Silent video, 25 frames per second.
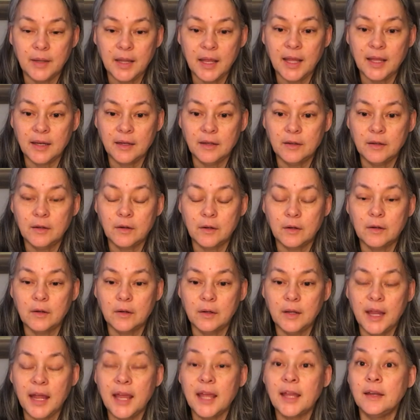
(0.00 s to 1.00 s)

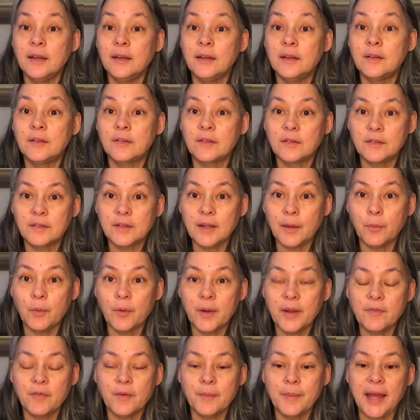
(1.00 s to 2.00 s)
step
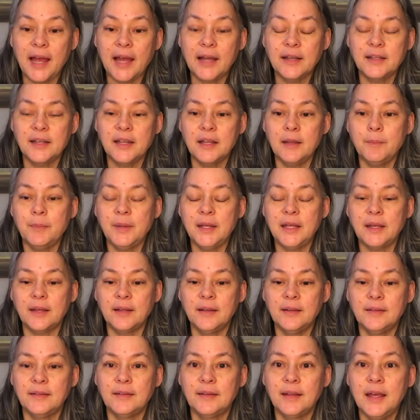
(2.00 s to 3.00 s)
away from acting,
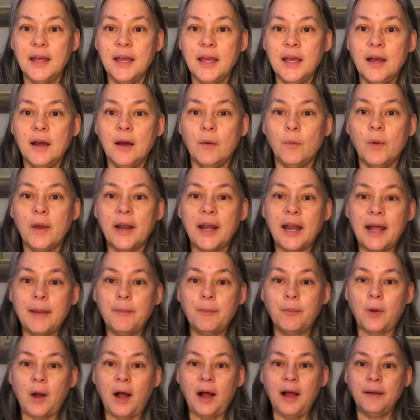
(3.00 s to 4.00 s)
because when I
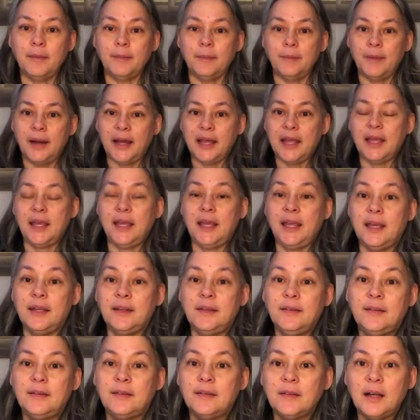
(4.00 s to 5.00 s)
brought my
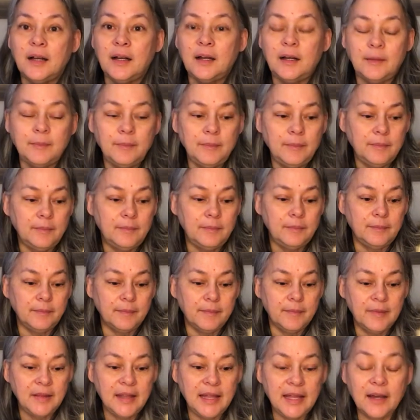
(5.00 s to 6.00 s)
kids,
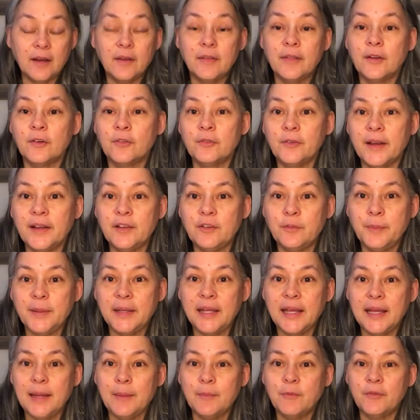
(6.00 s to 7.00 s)
their friends
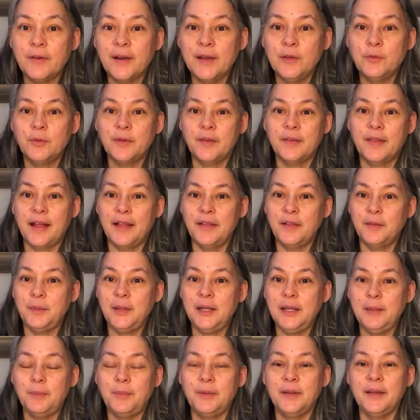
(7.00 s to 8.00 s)
became friends with other
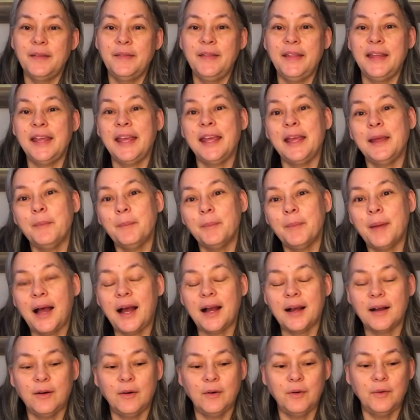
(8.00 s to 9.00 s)
people, and they came
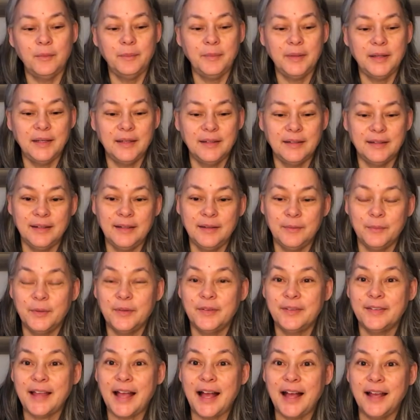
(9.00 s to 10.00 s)
back home, and it was
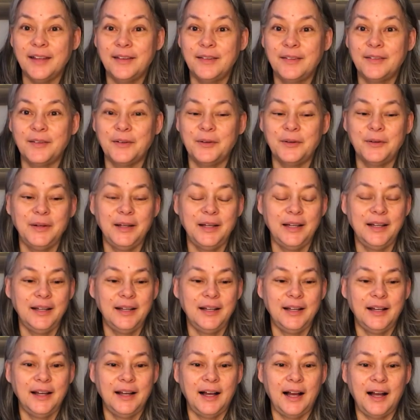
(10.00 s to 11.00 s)
sad. So,
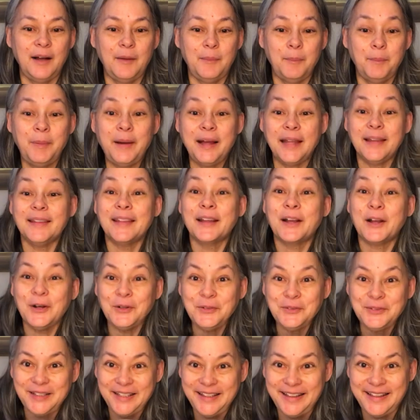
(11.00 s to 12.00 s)
but the
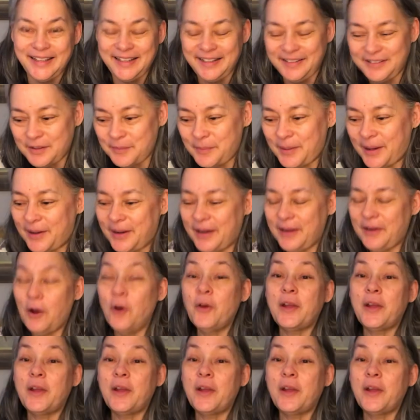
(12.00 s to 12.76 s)
cozy things about